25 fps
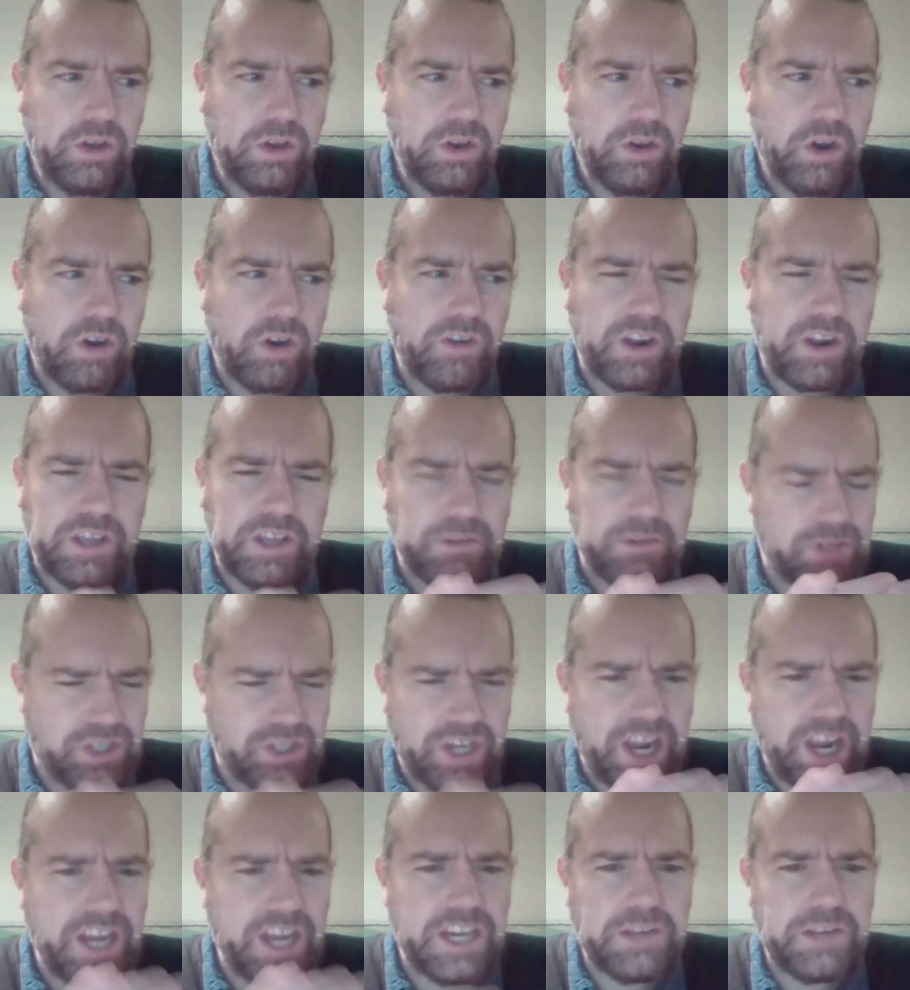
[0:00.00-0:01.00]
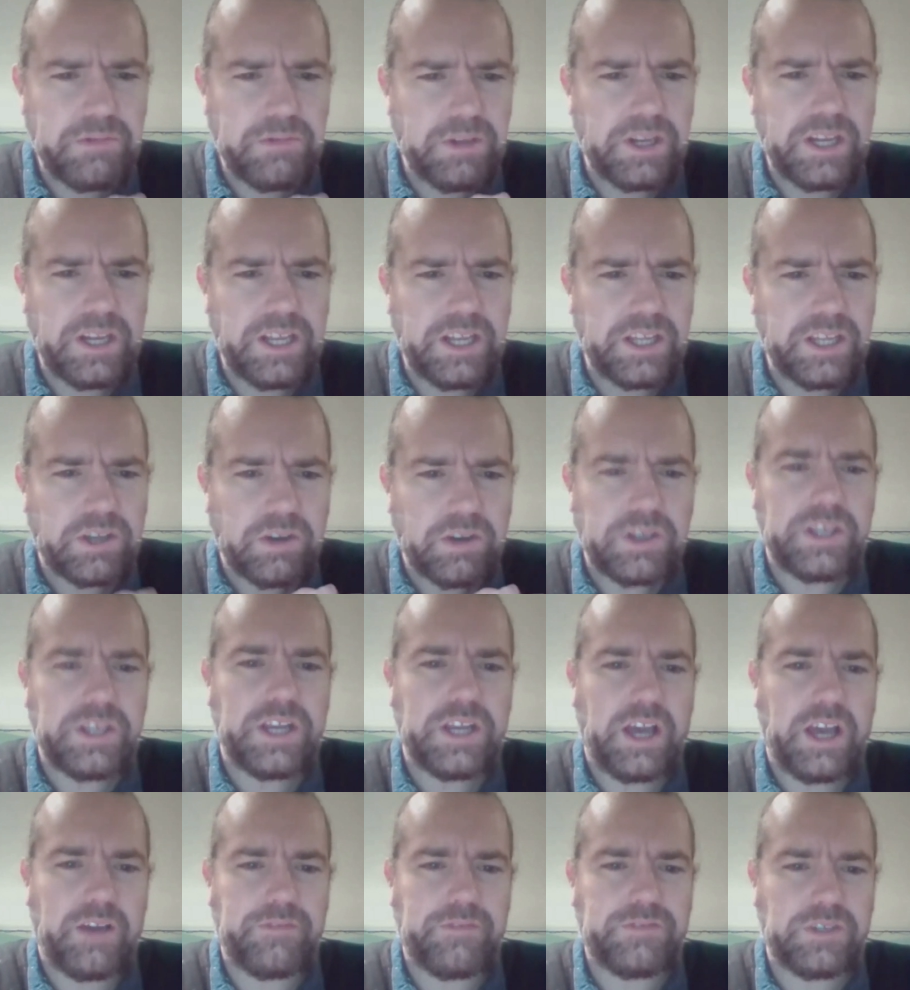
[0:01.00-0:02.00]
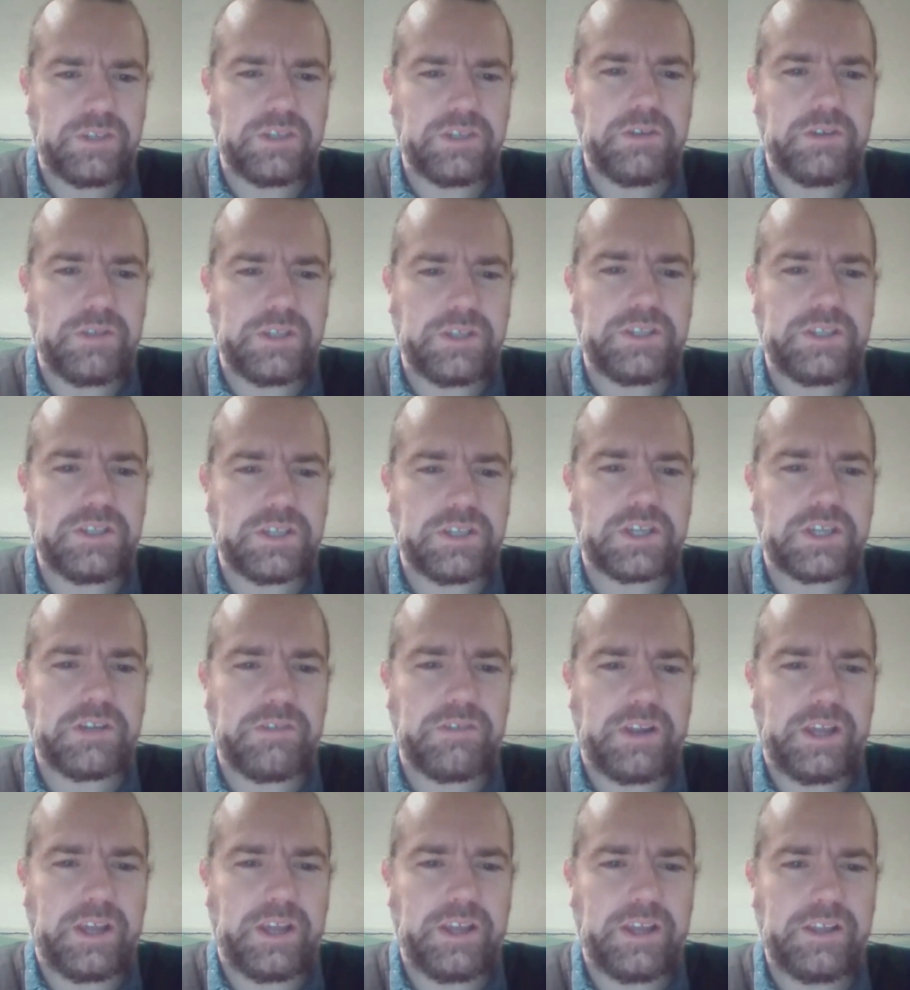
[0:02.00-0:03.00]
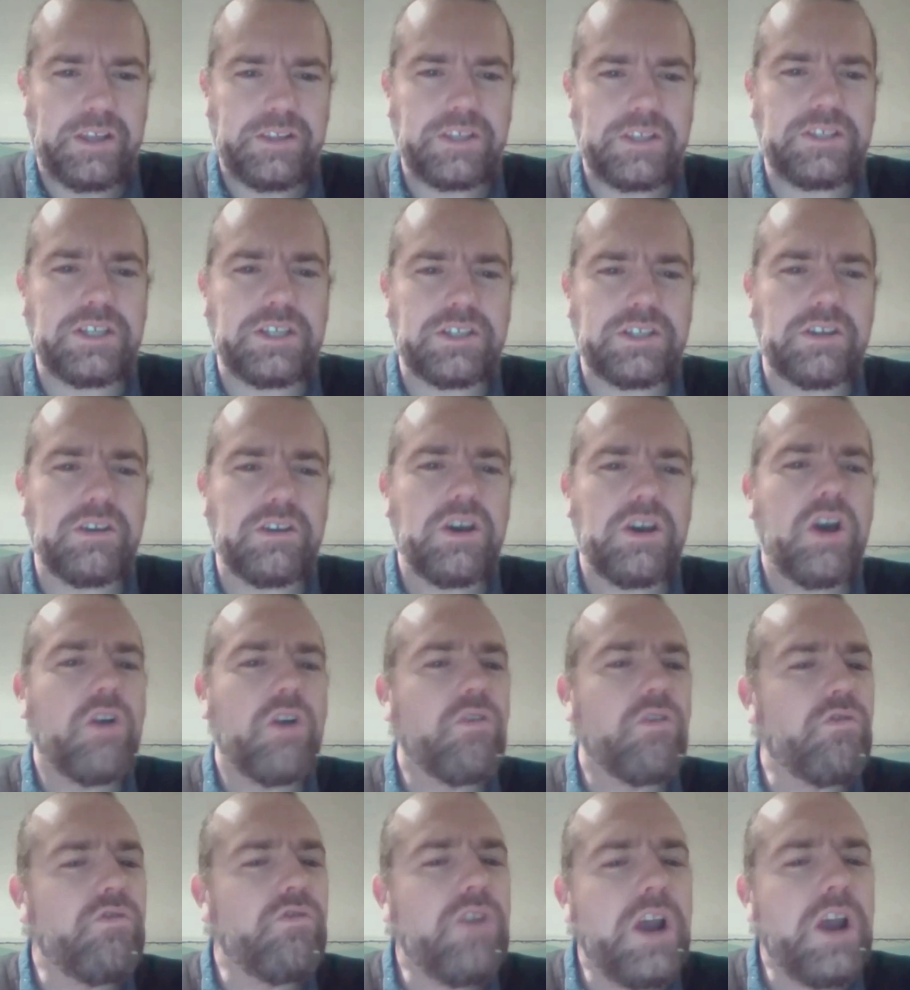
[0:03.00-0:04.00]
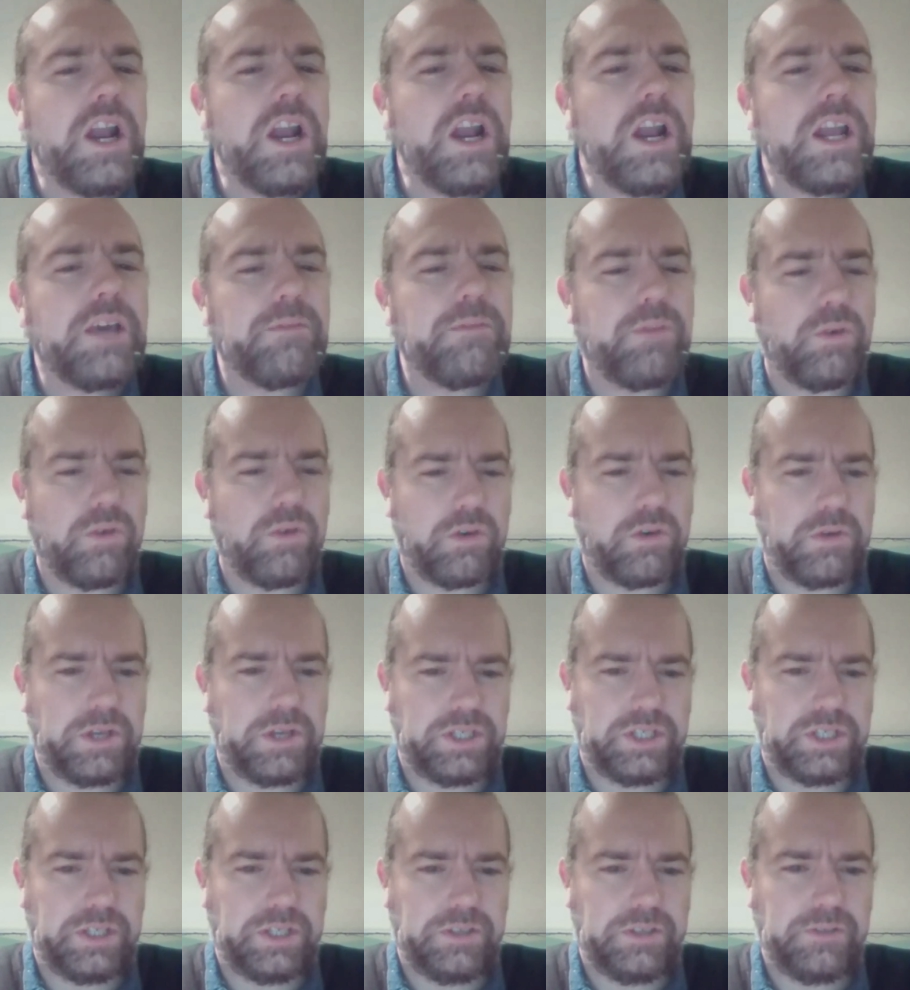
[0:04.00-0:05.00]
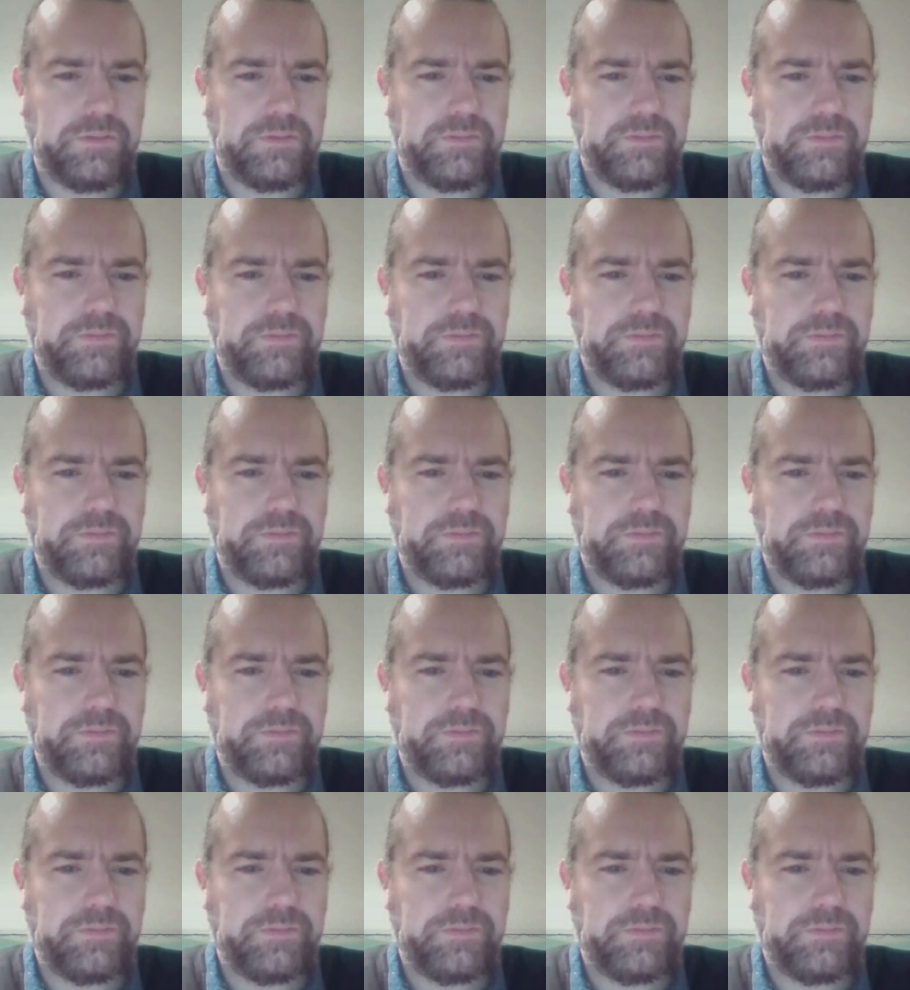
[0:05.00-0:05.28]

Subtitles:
Or are you genuinely good enough to do this as a career? This is a really important question.